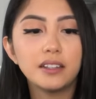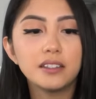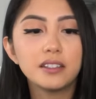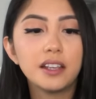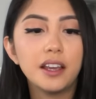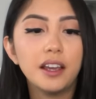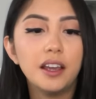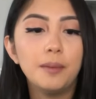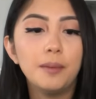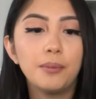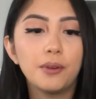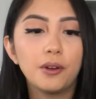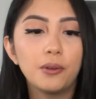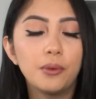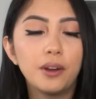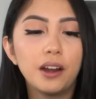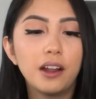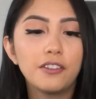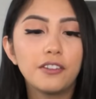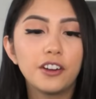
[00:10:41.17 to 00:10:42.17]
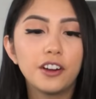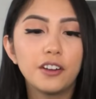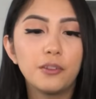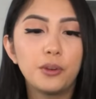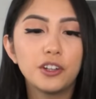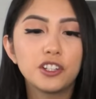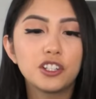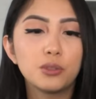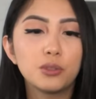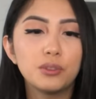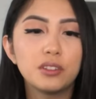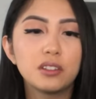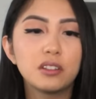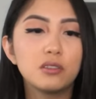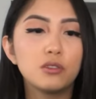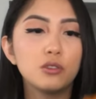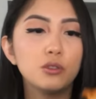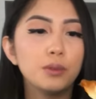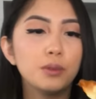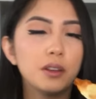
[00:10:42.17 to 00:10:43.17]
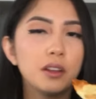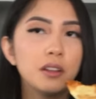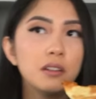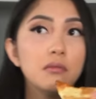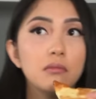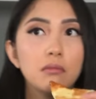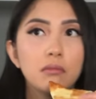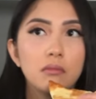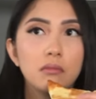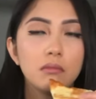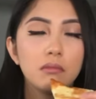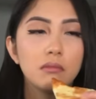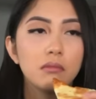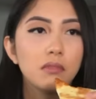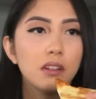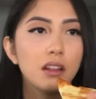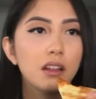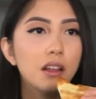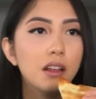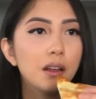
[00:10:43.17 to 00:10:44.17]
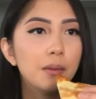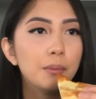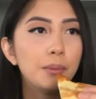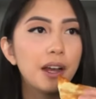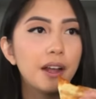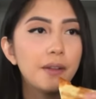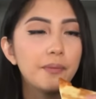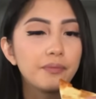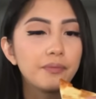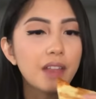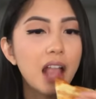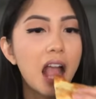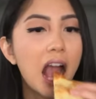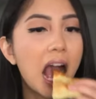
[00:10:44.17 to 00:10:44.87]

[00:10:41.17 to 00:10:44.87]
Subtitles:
I'd skip or whatever, which was stupid. But